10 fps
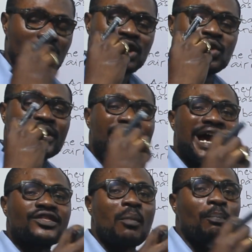looking
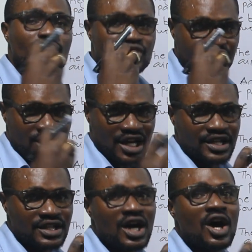at the
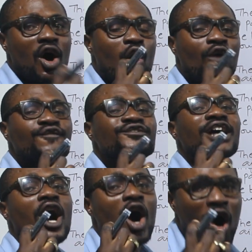positioning of
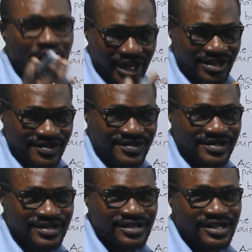the
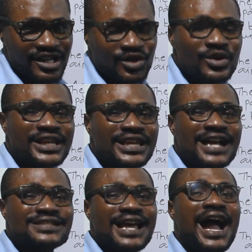organs, looking
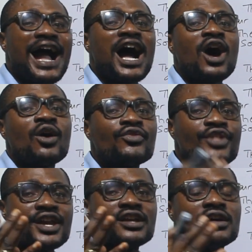at how
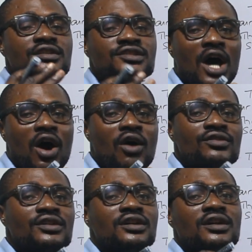the
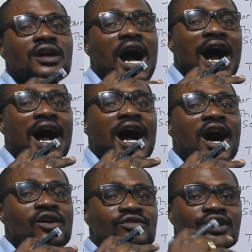tongue,
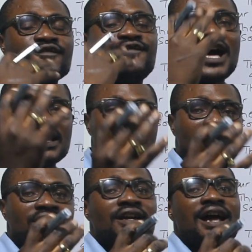how the
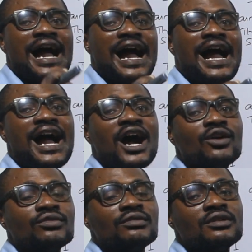velar,
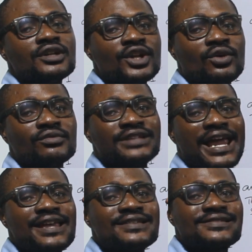how there
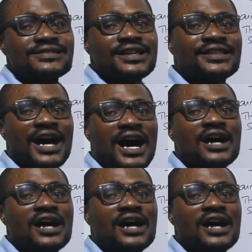is either